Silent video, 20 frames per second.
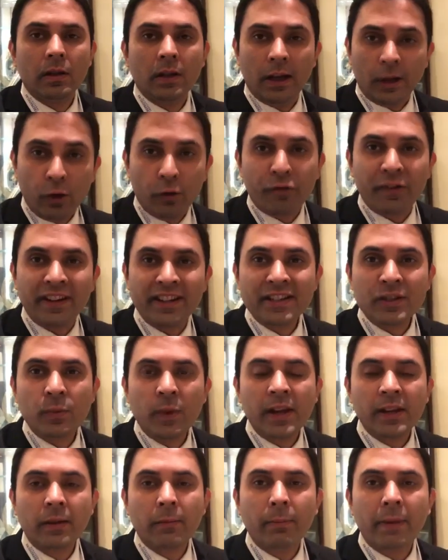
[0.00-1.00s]
Hello friends,
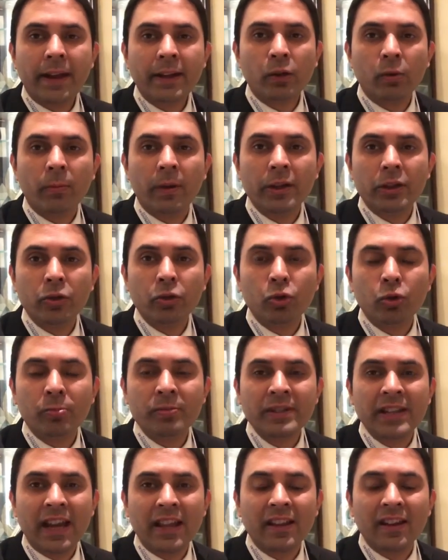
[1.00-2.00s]
welcome back to my
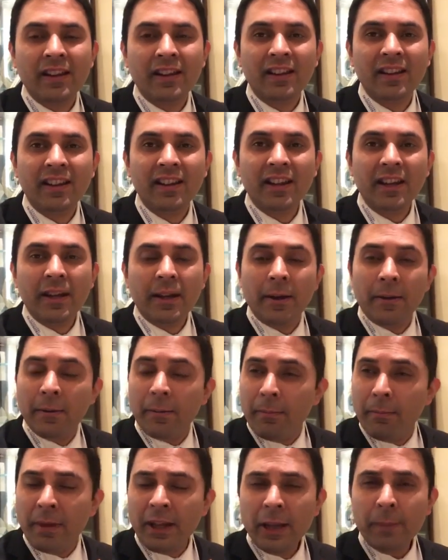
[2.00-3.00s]
YouTube channel.
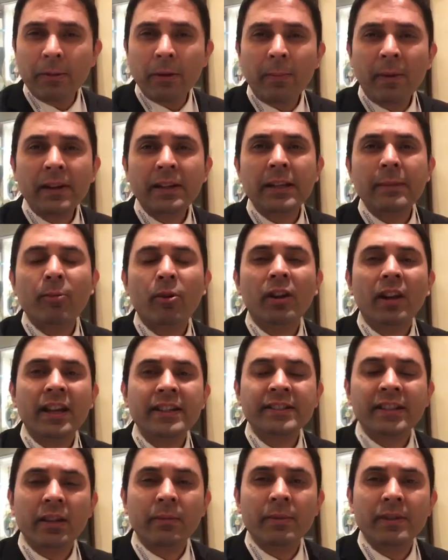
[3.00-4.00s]
Many people keep on
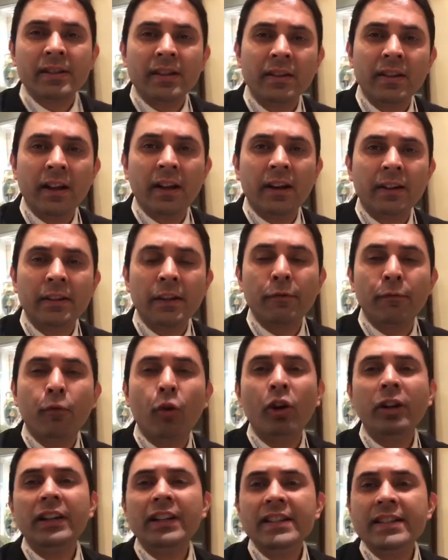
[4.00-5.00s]
asking me, Sidharth, that
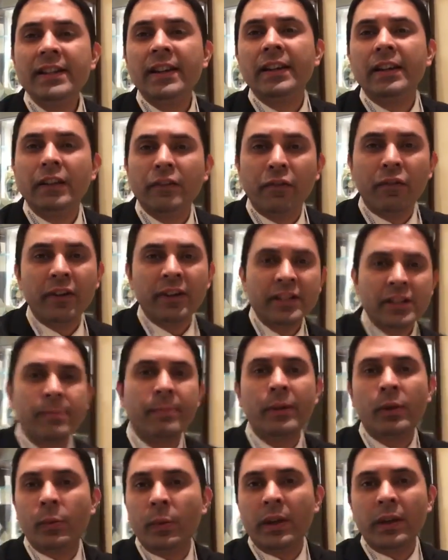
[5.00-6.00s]
what is the difference
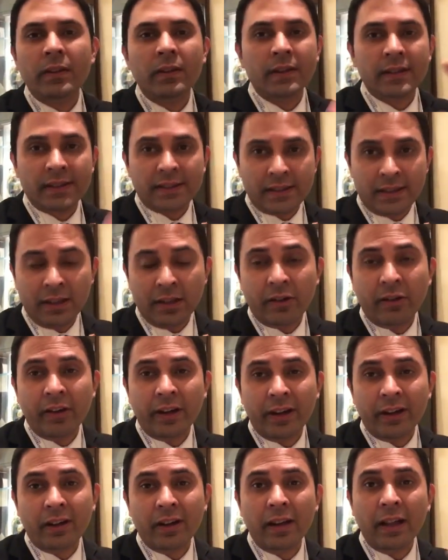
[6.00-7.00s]
between The
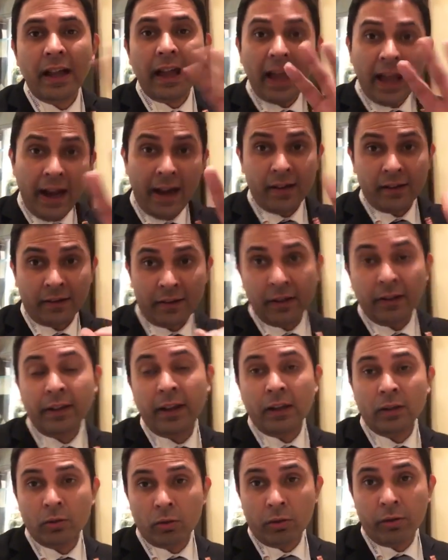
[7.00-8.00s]
Secret and
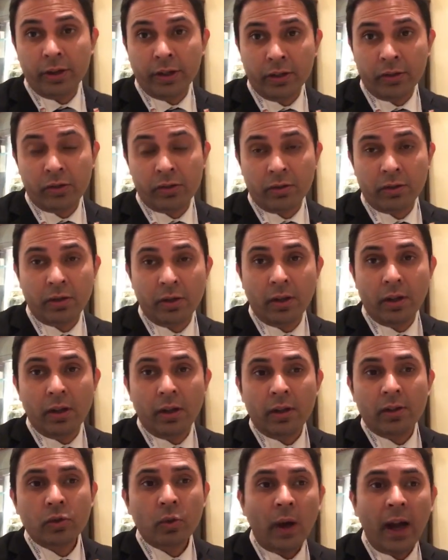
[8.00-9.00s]
Think and Grow Rich?
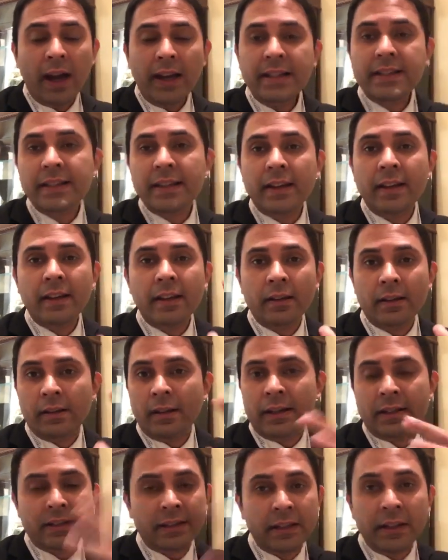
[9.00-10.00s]
So I say
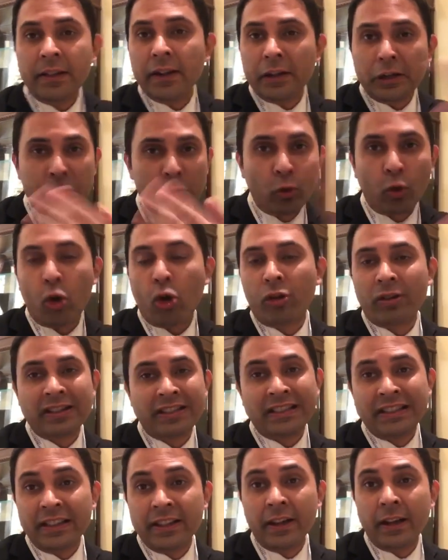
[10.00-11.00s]
that Secret is no longer
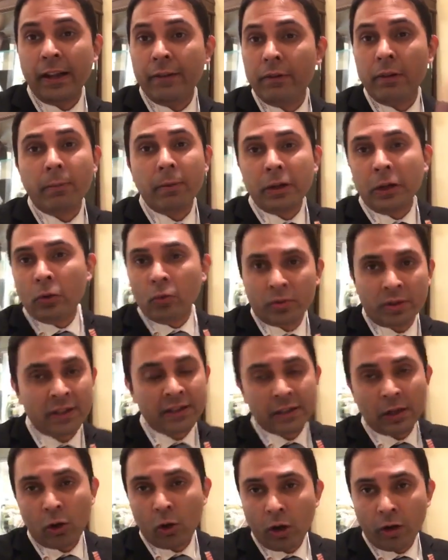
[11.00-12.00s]
secret. Everybody knows
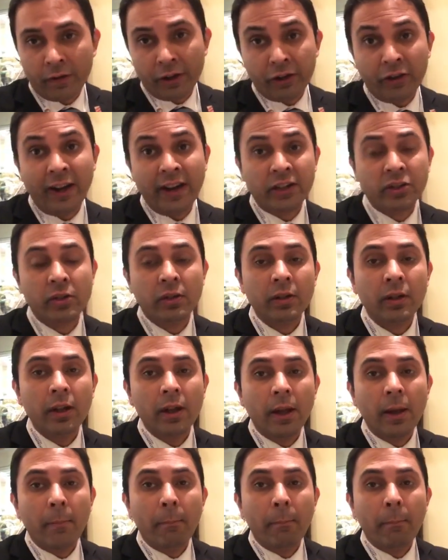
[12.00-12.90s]
it's the law of attraction.